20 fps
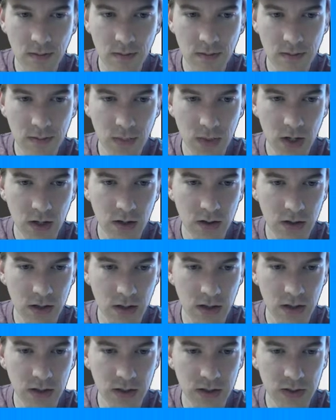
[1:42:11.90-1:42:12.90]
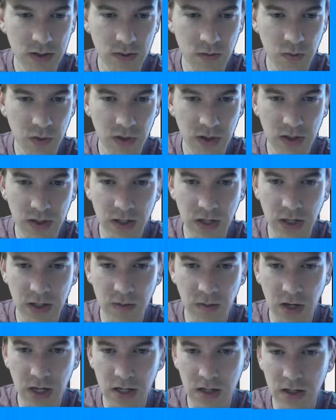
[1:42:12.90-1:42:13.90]
Okay, let's put these guys
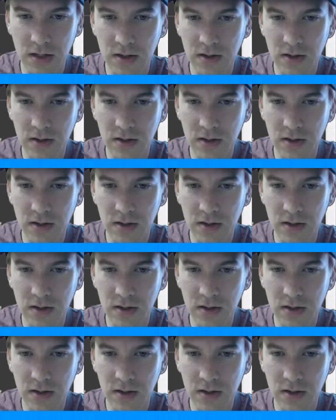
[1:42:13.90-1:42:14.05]
back in.